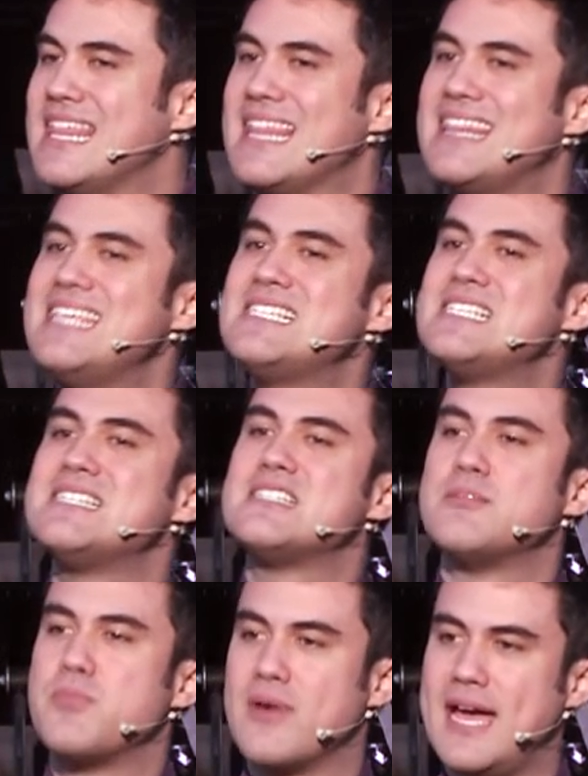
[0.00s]
this is
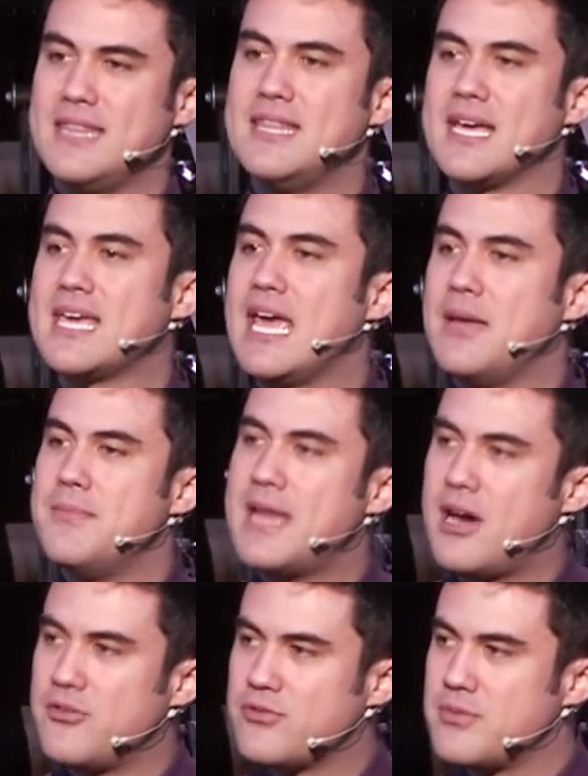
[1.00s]
the bread that came
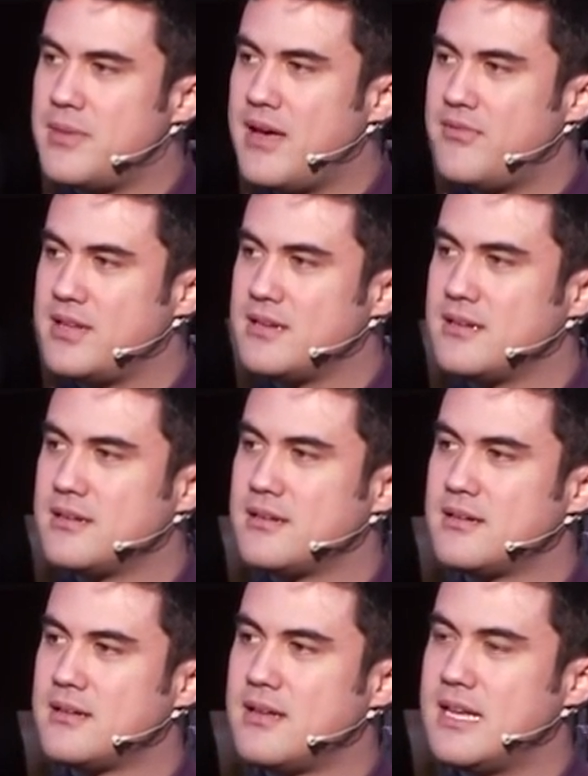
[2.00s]
down from heaven.
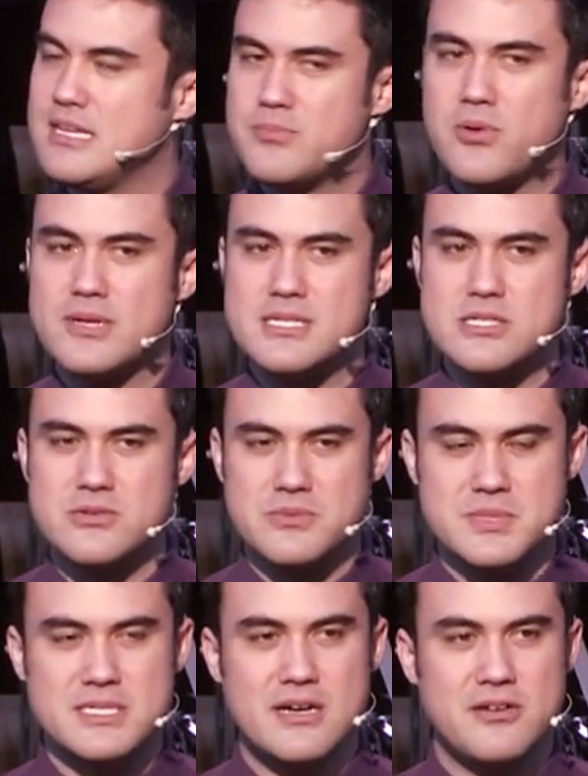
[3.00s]
And he points to
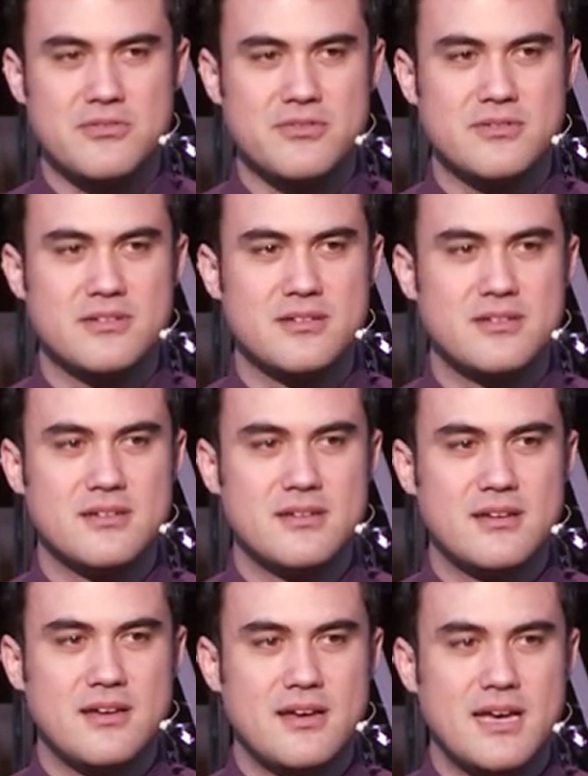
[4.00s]
himself.
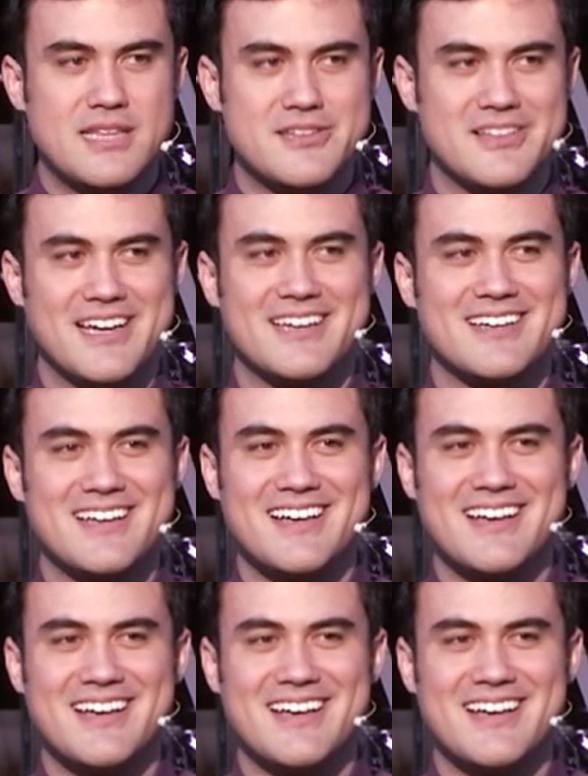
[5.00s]
And they're like,